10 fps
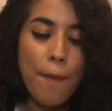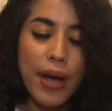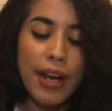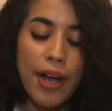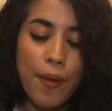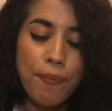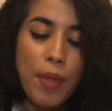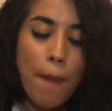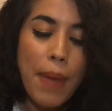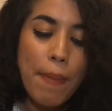But
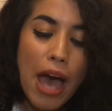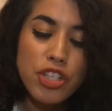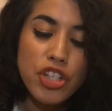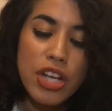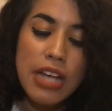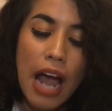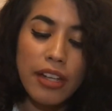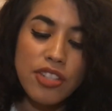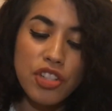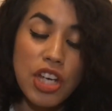my pastor did
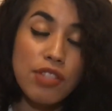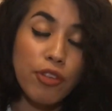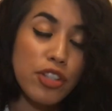highly suggest